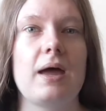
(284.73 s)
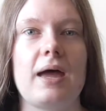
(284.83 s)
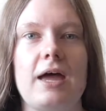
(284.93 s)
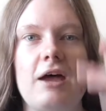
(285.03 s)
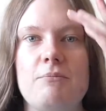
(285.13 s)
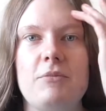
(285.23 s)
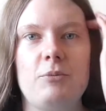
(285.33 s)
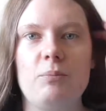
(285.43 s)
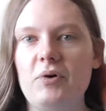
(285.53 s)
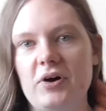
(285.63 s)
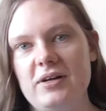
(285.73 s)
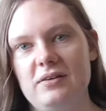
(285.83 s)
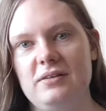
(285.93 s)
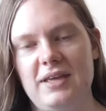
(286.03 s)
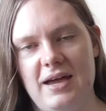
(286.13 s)
Um, but
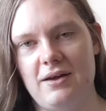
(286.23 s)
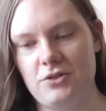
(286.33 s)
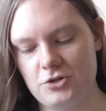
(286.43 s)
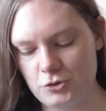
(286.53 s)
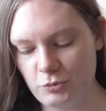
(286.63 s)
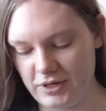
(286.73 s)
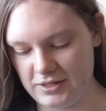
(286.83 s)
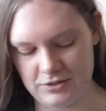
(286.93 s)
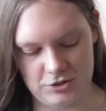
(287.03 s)
yeah, there's no button.